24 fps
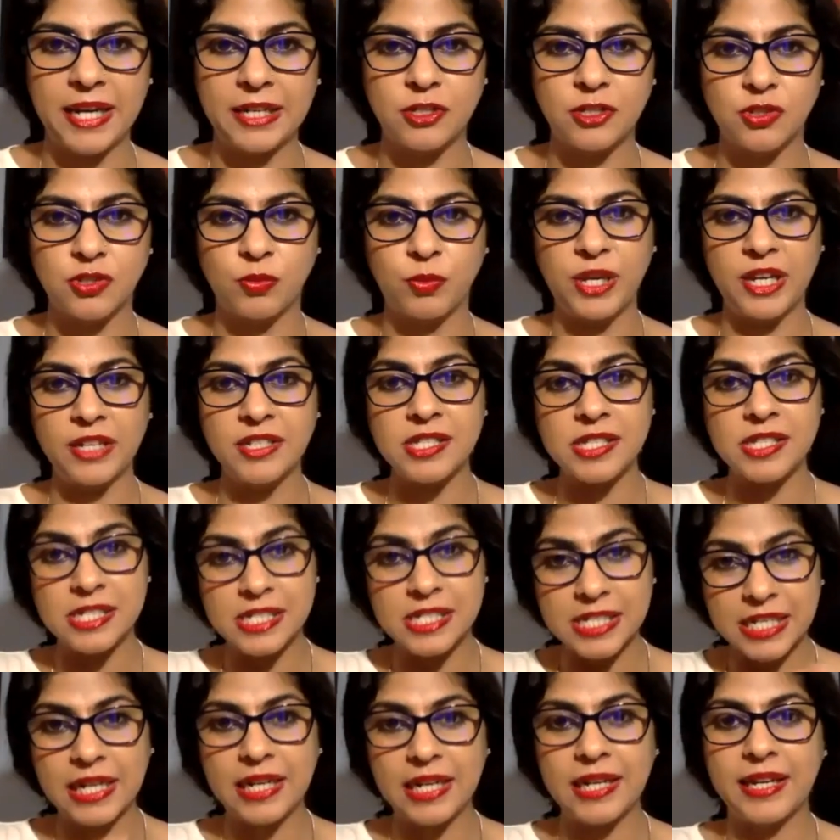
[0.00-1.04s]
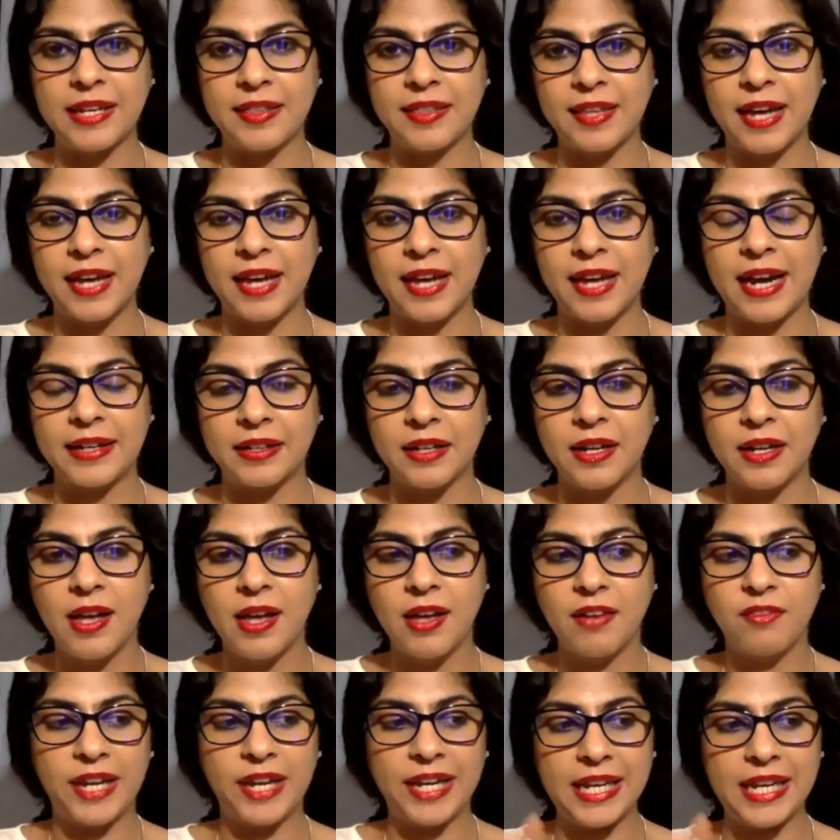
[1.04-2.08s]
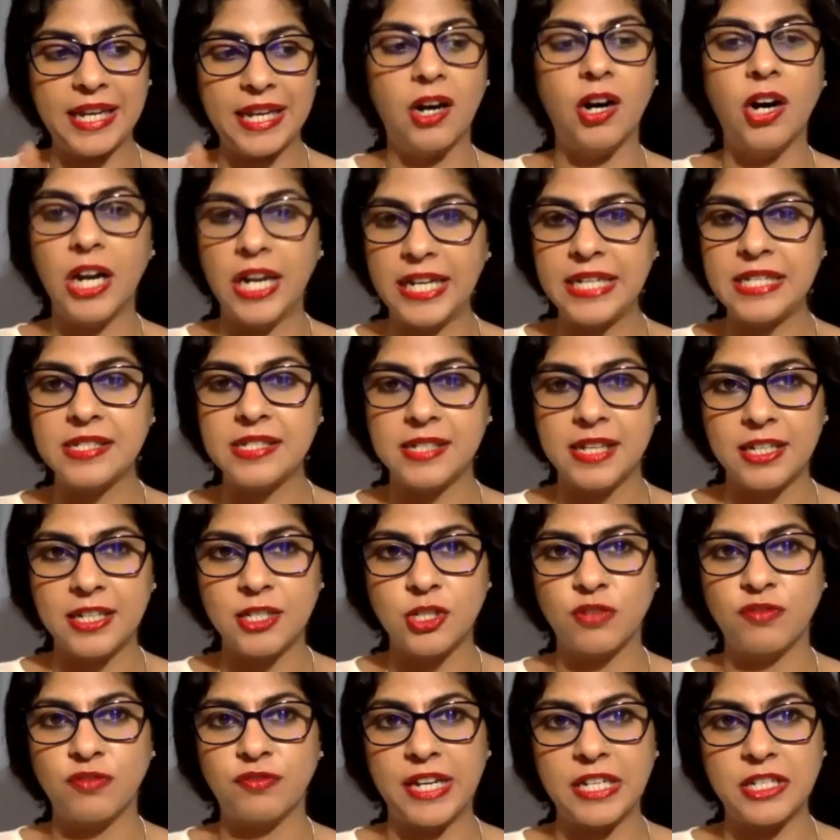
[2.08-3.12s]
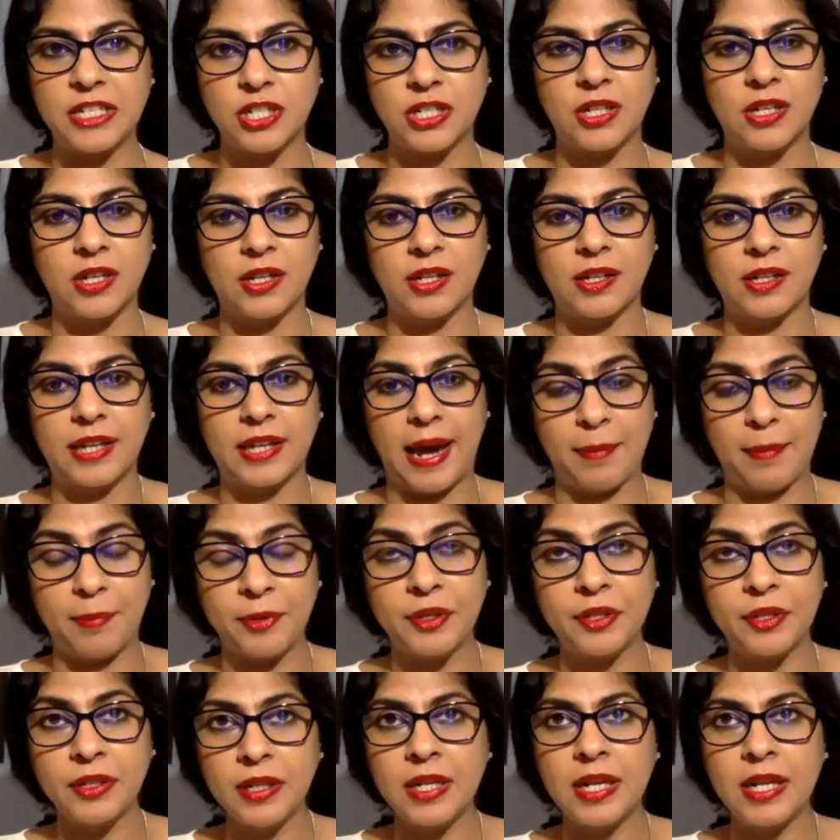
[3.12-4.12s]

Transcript: So we are still in that very early stage of venture capital.